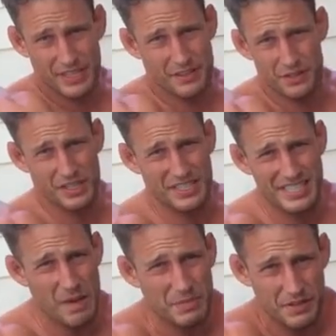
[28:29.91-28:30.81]
They're
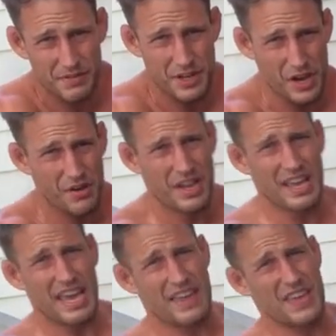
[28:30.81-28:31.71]
deceptive, you know,
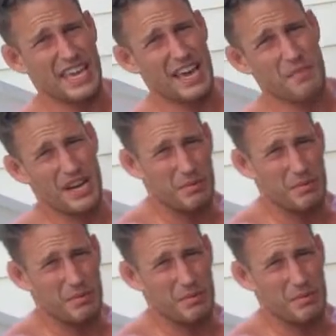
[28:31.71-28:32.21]
and they get money.